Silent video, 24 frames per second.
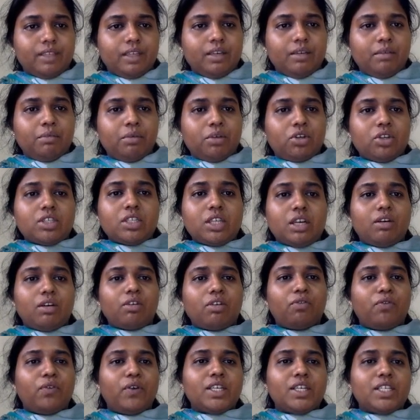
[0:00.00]
because our
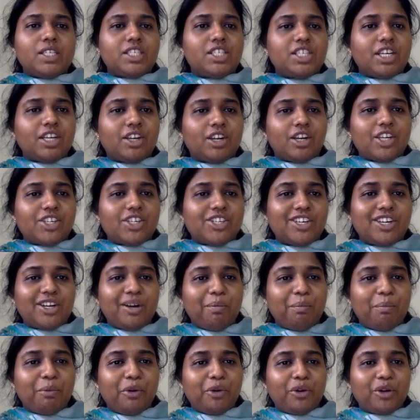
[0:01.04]
first generation
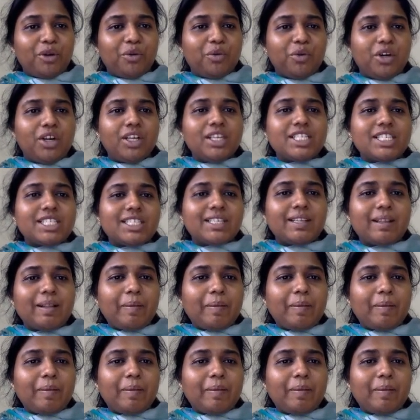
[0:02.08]
computer was